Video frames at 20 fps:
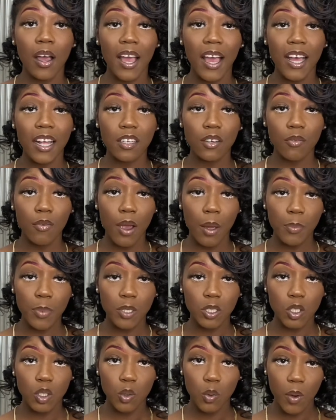I had to wrap it
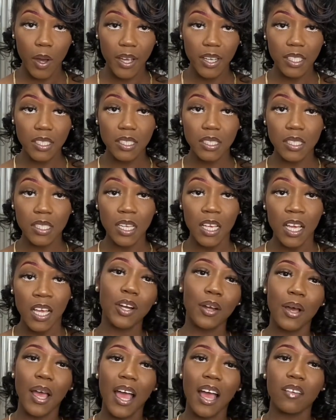twice. You
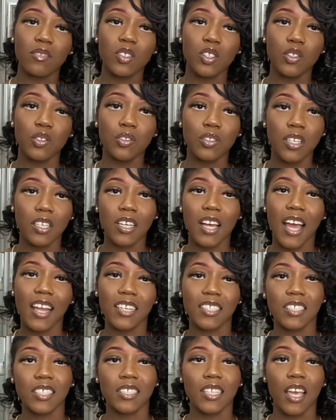don't have to. You could kind
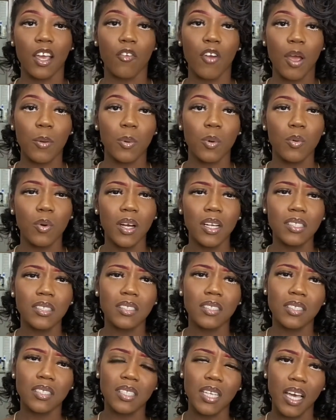of just like wrap it once and
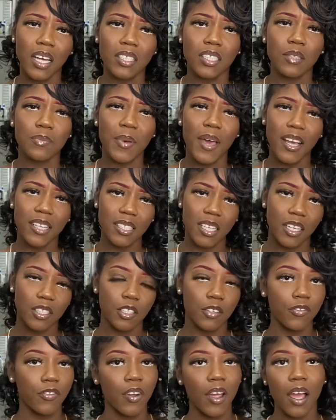then tie it to the back, tie it to
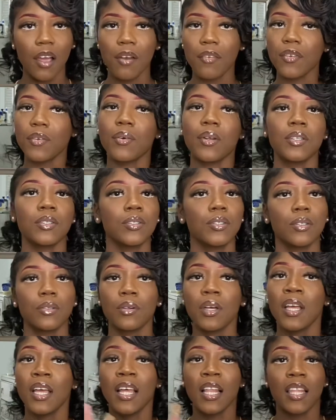the front, however you want to do.
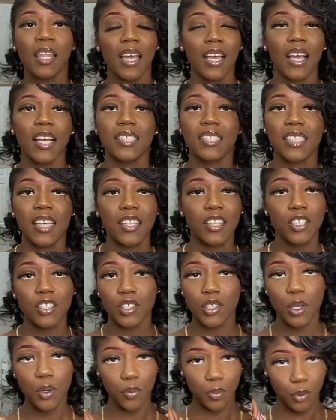Like I said, there's
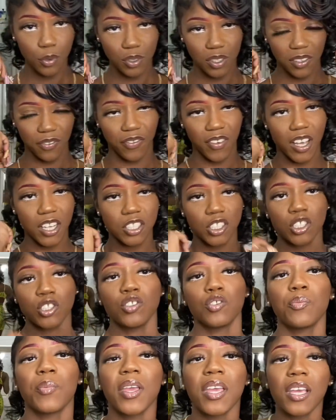no rules to fashion.
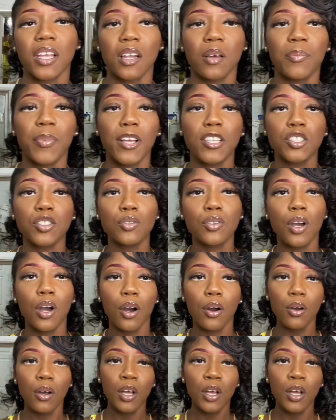You make it up as you go.